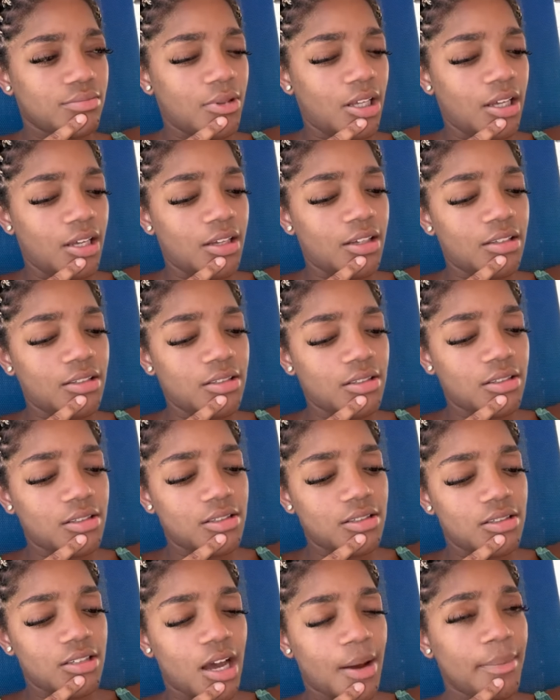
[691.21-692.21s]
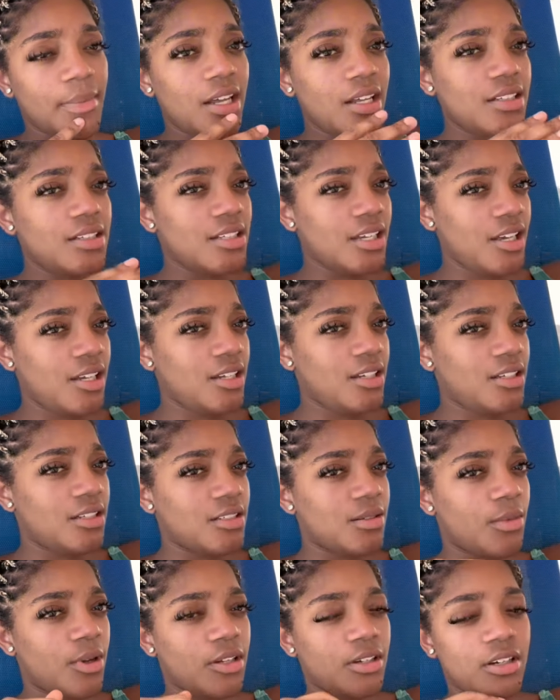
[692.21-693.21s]
And I'm not tanning because
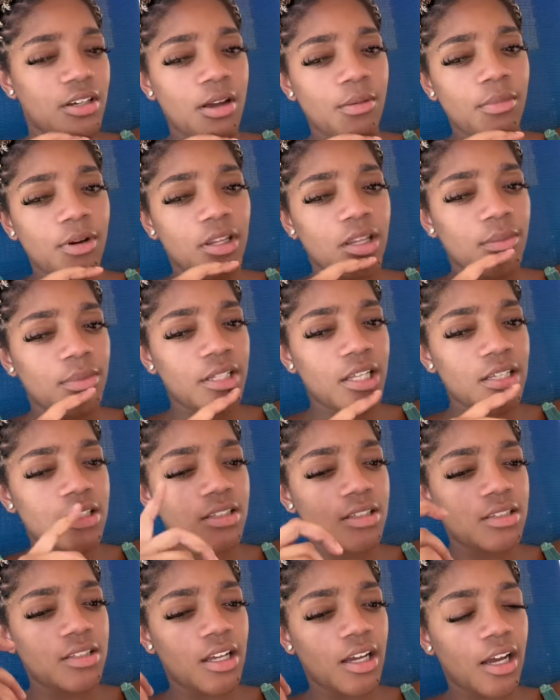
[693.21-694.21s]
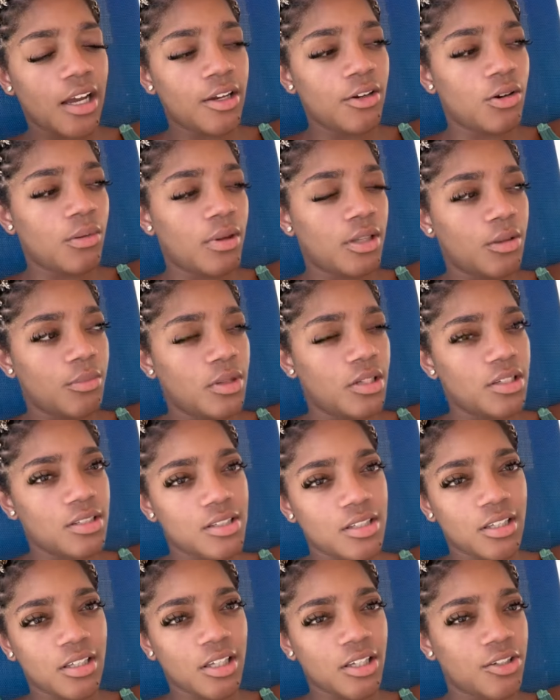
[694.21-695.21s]
I'm under the umbrella, but that's because like I know I'm about to be in the
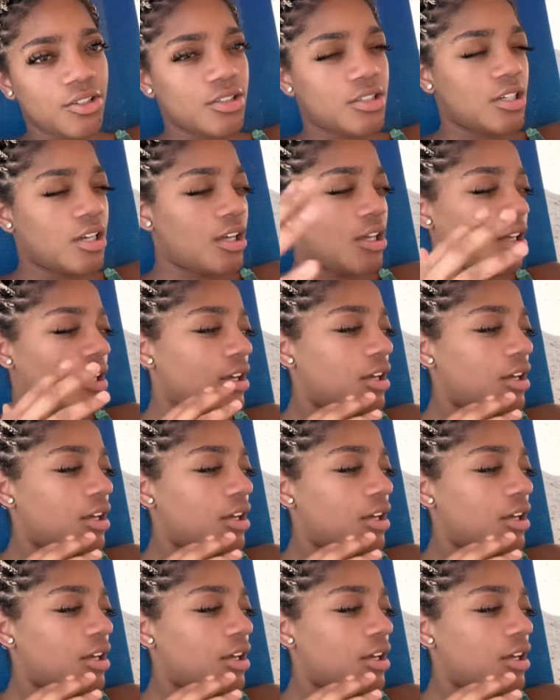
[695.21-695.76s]
sun later today.